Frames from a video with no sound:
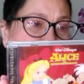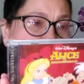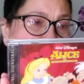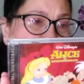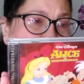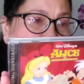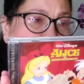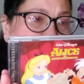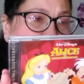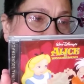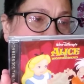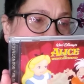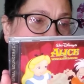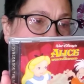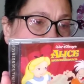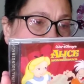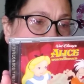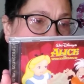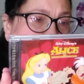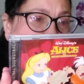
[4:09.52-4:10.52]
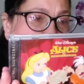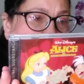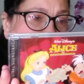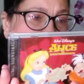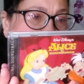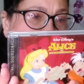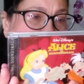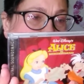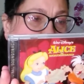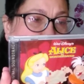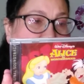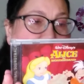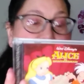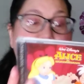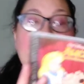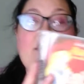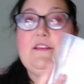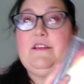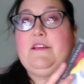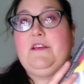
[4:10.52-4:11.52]
the DVD that has the
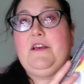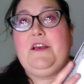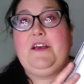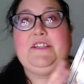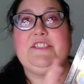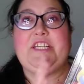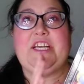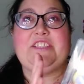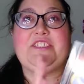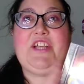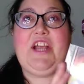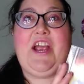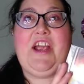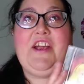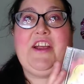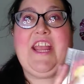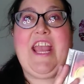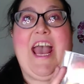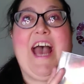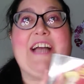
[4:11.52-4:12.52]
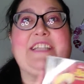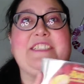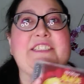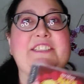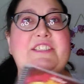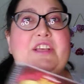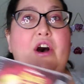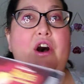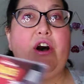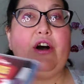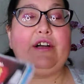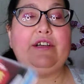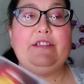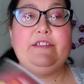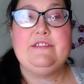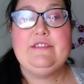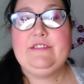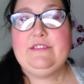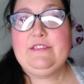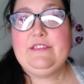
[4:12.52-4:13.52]
Cheshire Cat song.
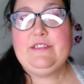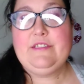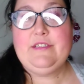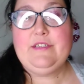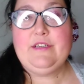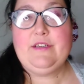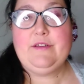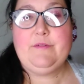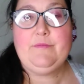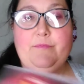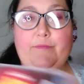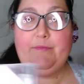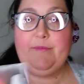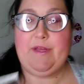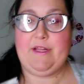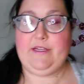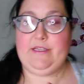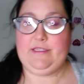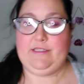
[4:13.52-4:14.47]
But